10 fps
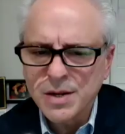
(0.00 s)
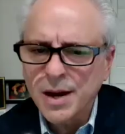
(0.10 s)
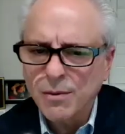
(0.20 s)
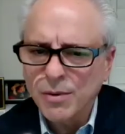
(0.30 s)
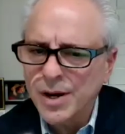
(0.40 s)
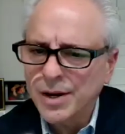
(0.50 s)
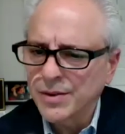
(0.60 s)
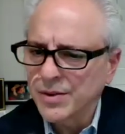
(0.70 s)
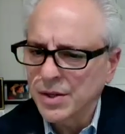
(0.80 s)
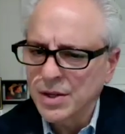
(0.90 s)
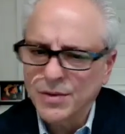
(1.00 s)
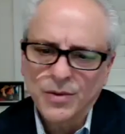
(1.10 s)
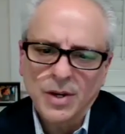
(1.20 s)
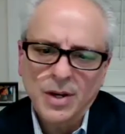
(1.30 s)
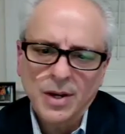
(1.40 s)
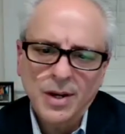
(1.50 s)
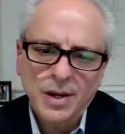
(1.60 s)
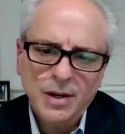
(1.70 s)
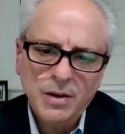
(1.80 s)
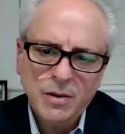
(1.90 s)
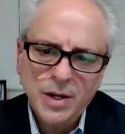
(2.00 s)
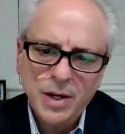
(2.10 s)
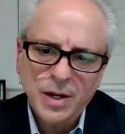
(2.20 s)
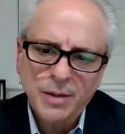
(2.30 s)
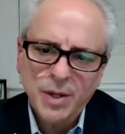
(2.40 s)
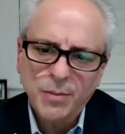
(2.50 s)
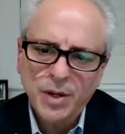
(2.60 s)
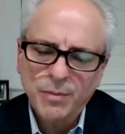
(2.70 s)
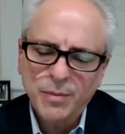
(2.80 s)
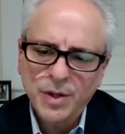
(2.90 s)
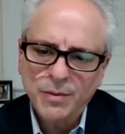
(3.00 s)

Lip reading: not rocket science guy, I mean, my